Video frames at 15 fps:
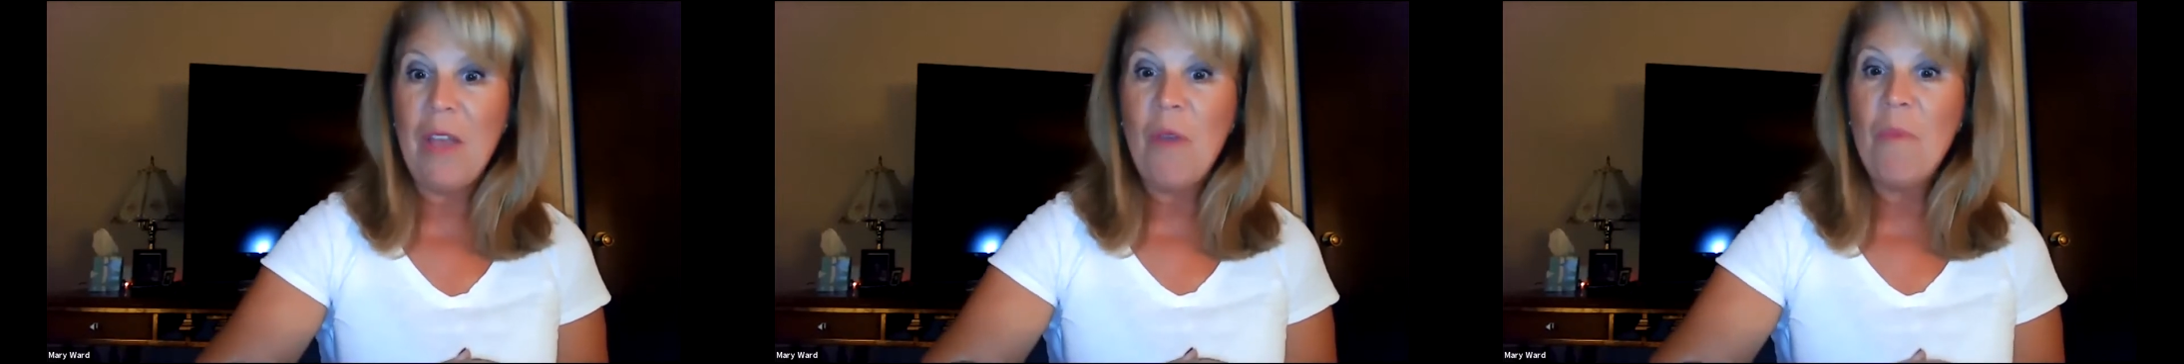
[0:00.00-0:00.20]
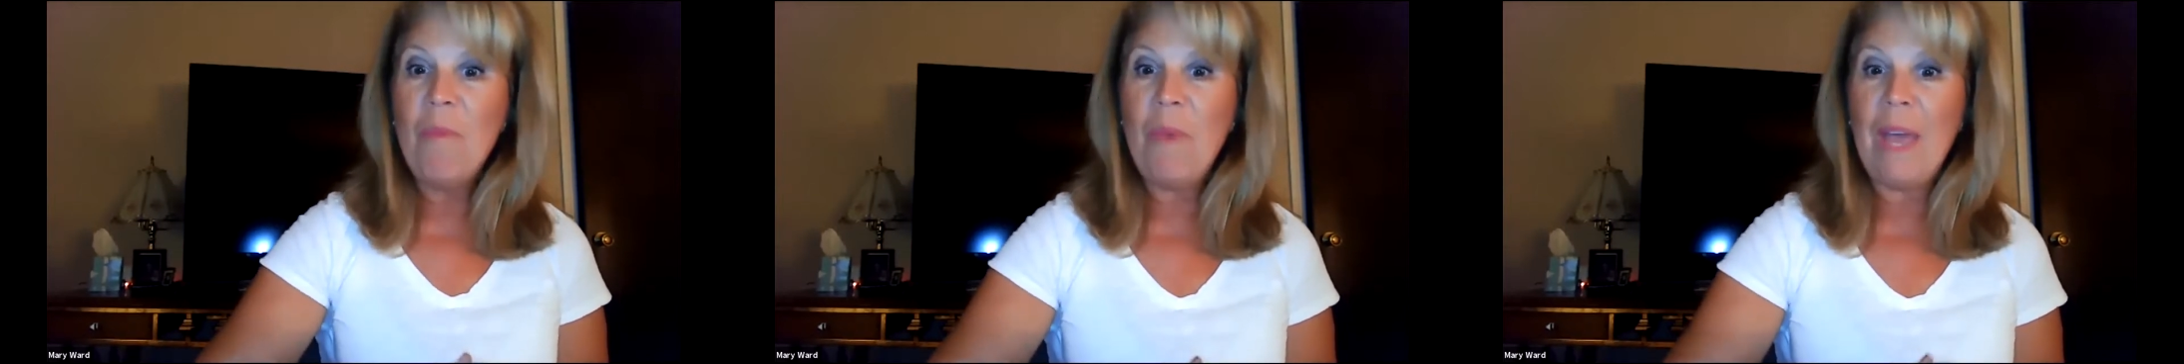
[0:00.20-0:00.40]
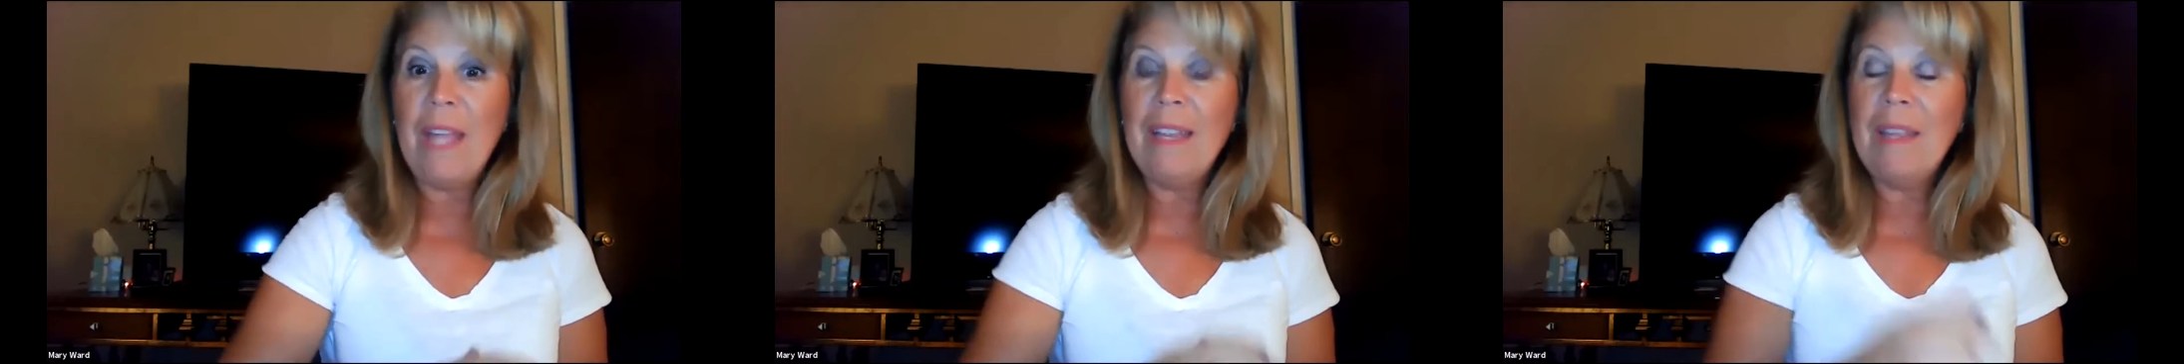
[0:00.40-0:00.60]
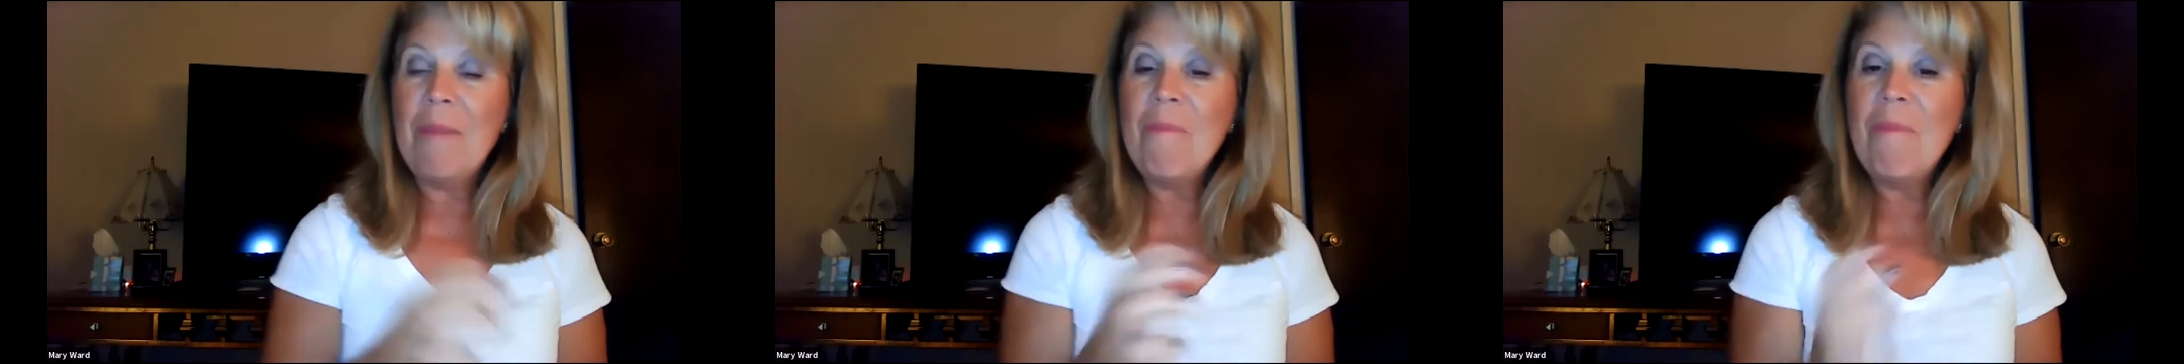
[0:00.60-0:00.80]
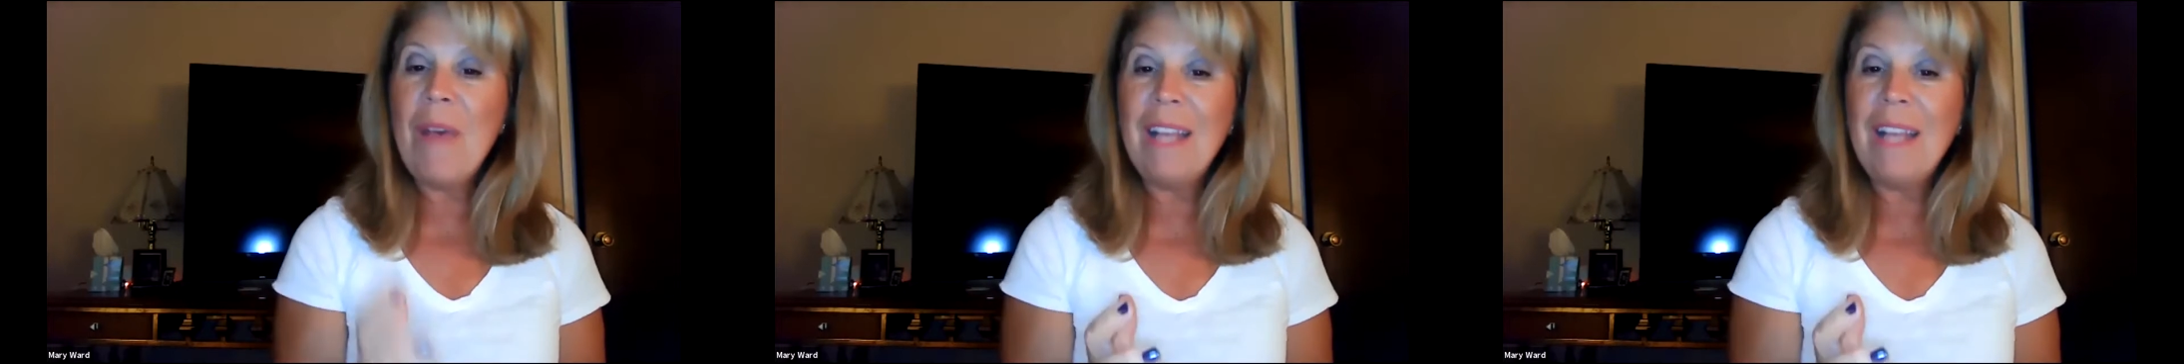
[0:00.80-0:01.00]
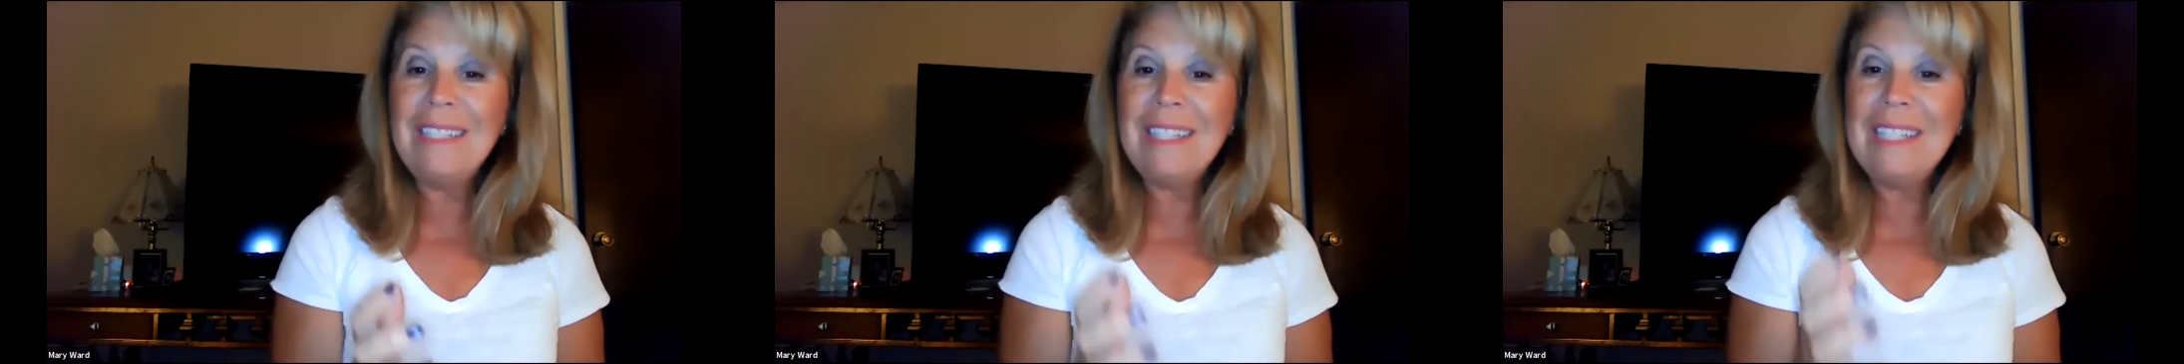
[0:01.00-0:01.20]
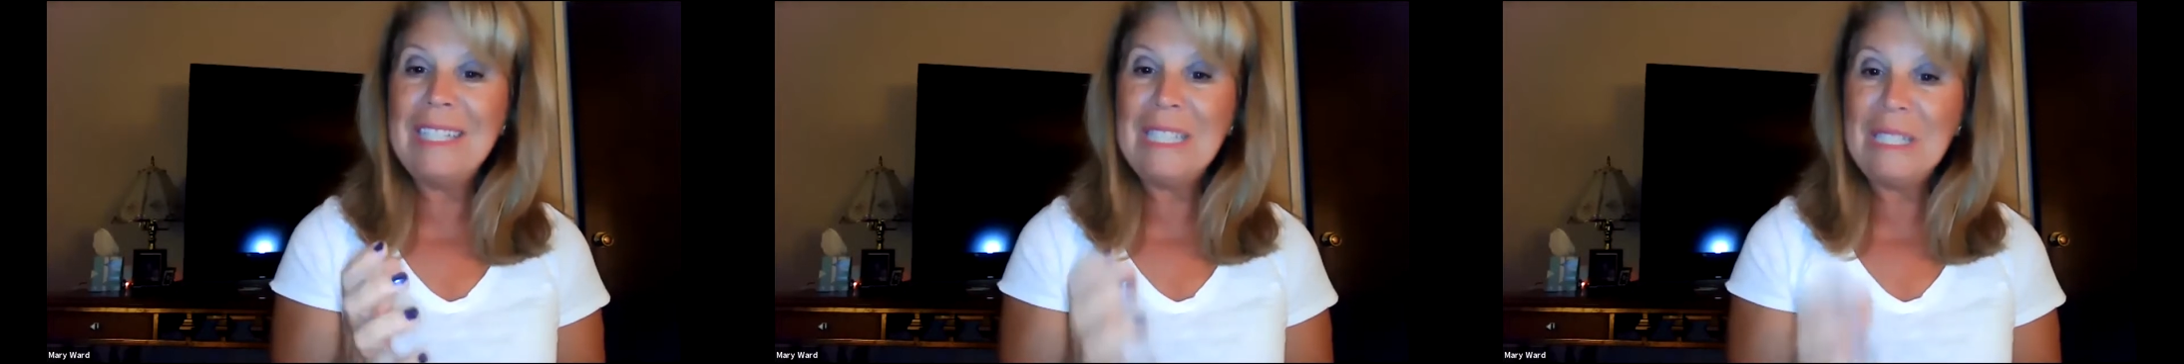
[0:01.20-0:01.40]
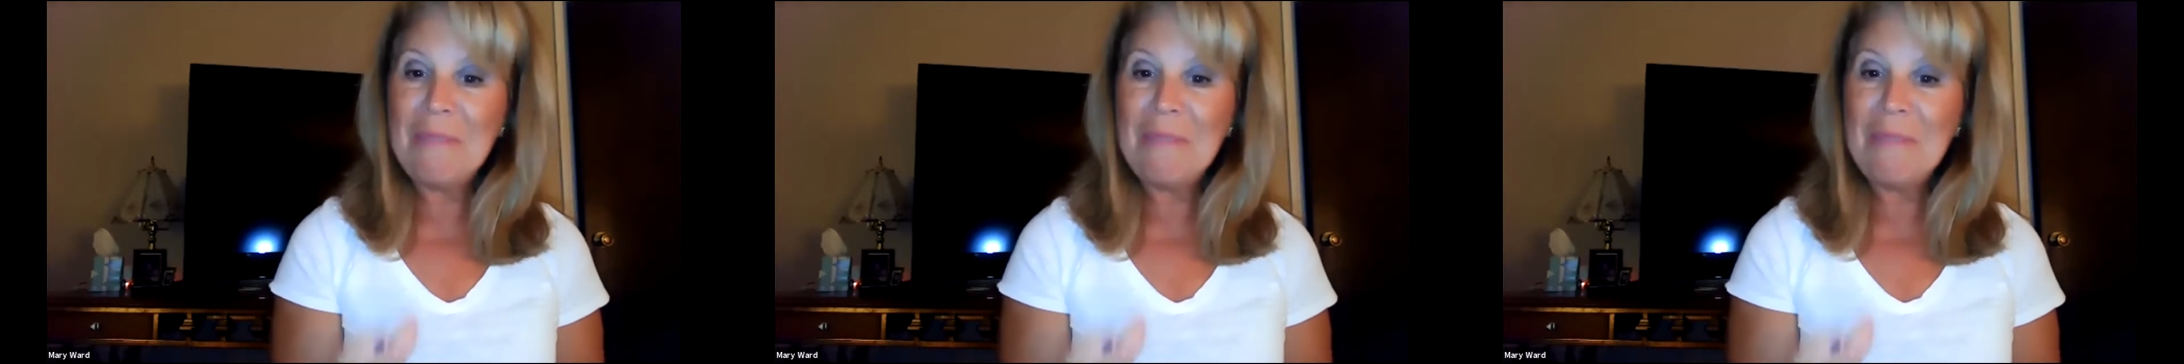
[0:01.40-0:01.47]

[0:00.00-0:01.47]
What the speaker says: but the muscle is